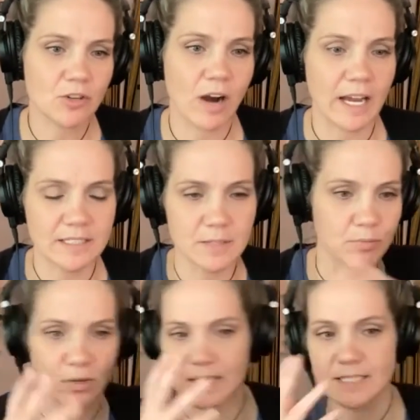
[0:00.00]
trying to
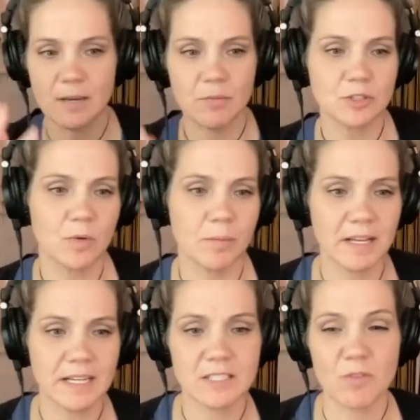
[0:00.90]
bring someone to a
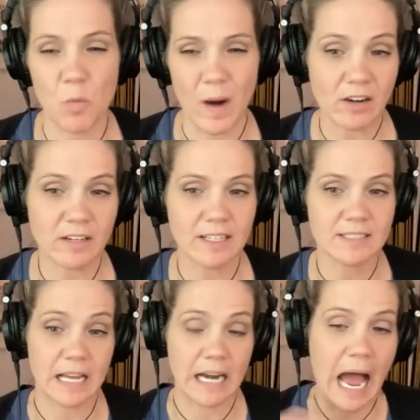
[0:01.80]
place of
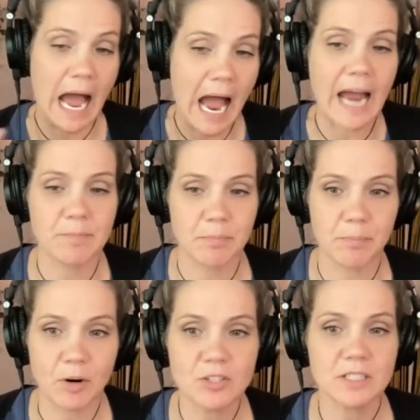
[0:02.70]
awareness that I
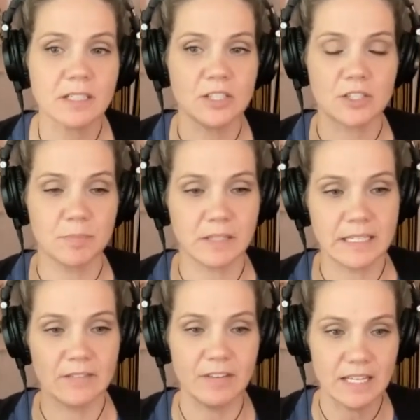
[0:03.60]
personally just
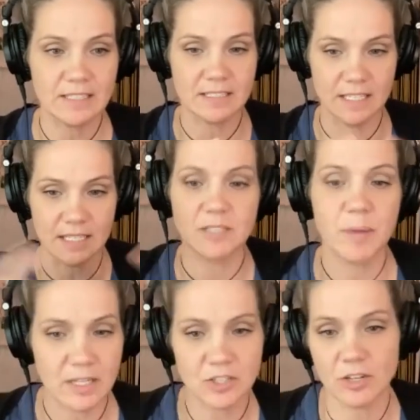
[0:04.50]
believe is an
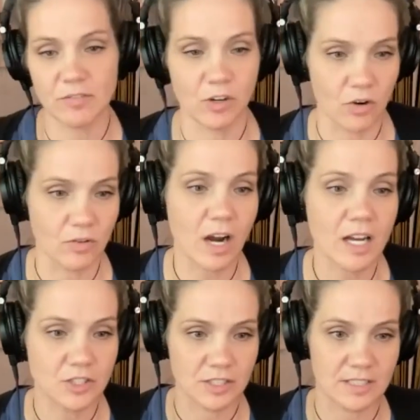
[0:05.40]
expansion of your own
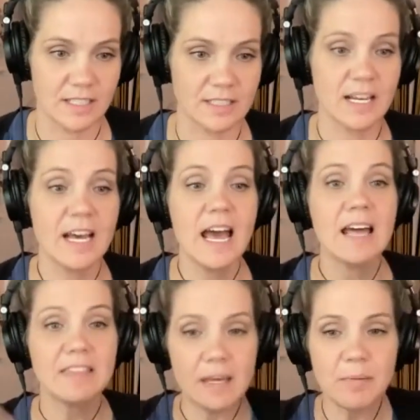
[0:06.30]
consciousness.
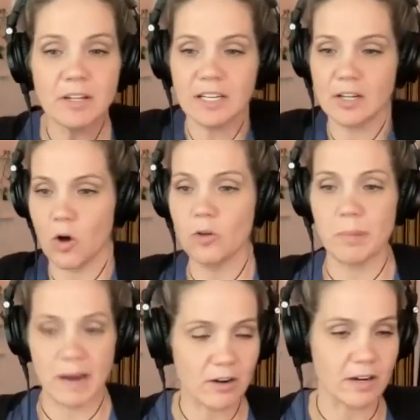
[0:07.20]
The ability to hold
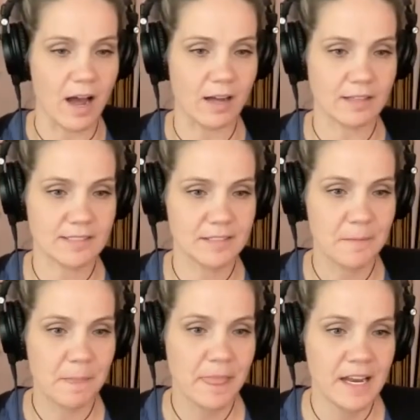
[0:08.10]
paradox,
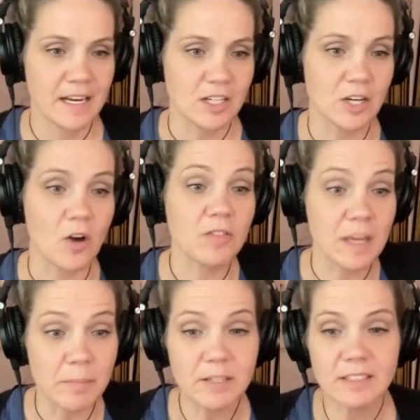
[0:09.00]
you know,
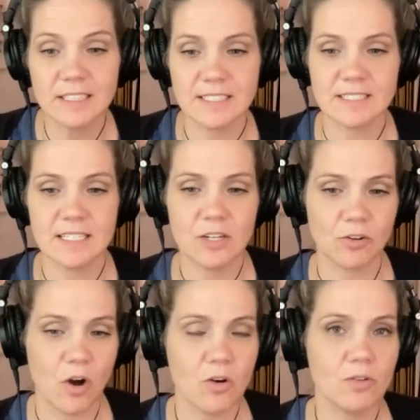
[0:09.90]
the ability to see
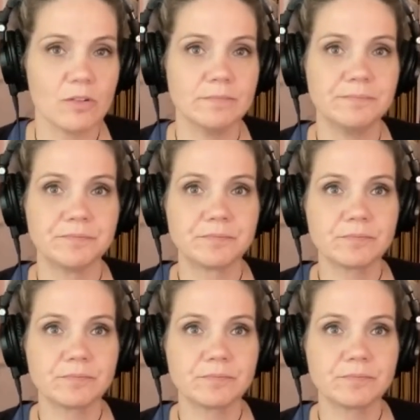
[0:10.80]
your own,